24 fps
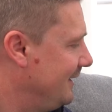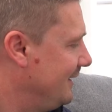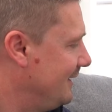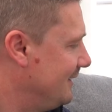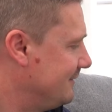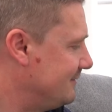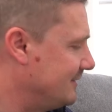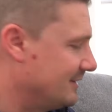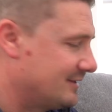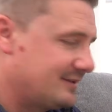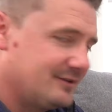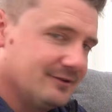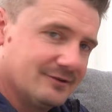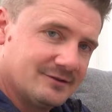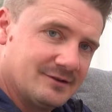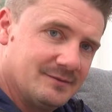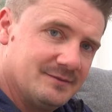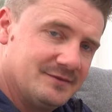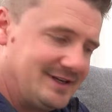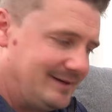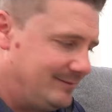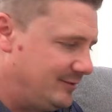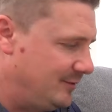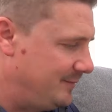Just got
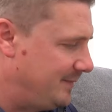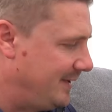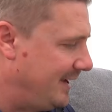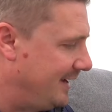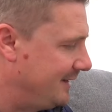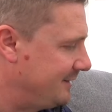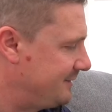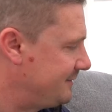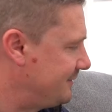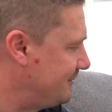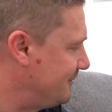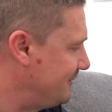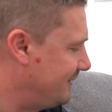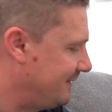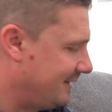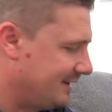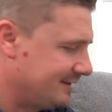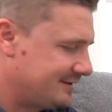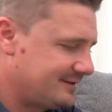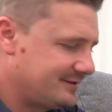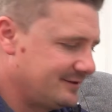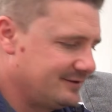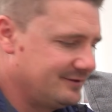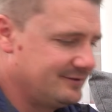some separate pegs for it,
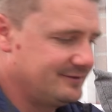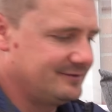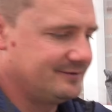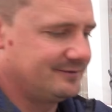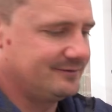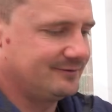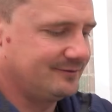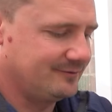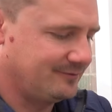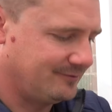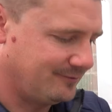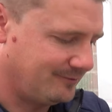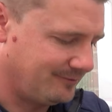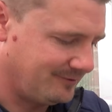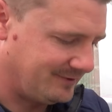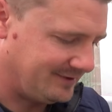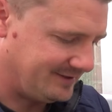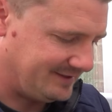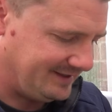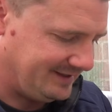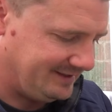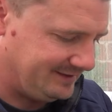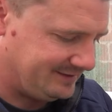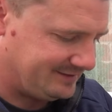that's all
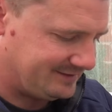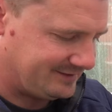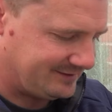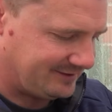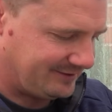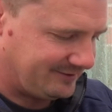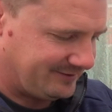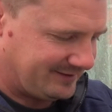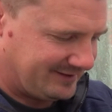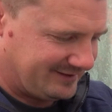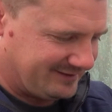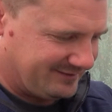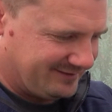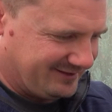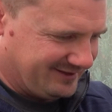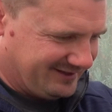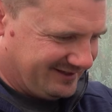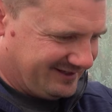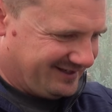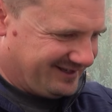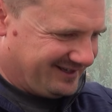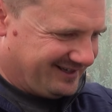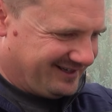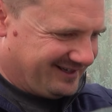it needs. So that
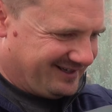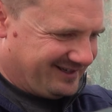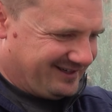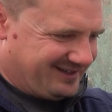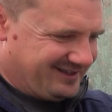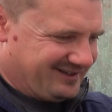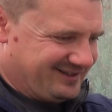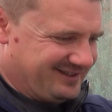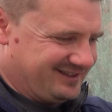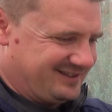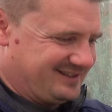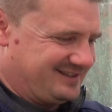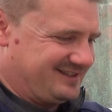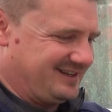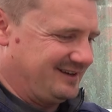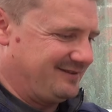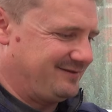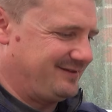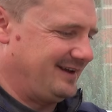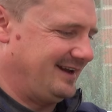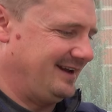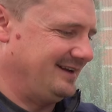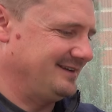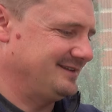
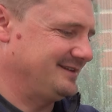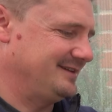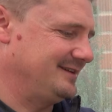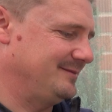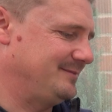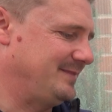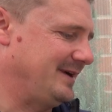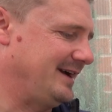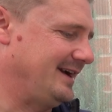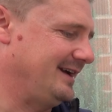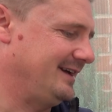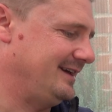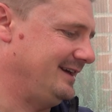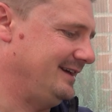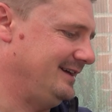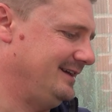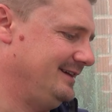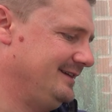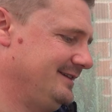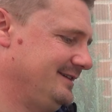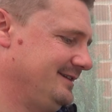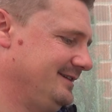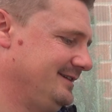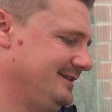stuff that into the bag here.